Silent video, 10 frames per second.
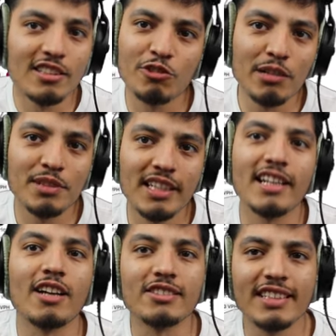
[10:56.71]

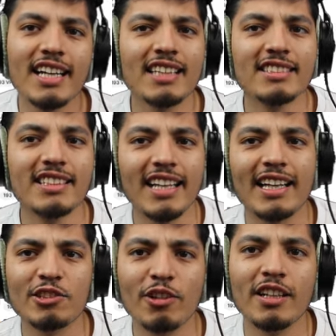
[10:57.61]
description. And I'll see you guys in the
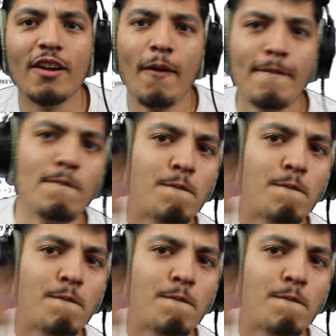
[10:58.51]
next one.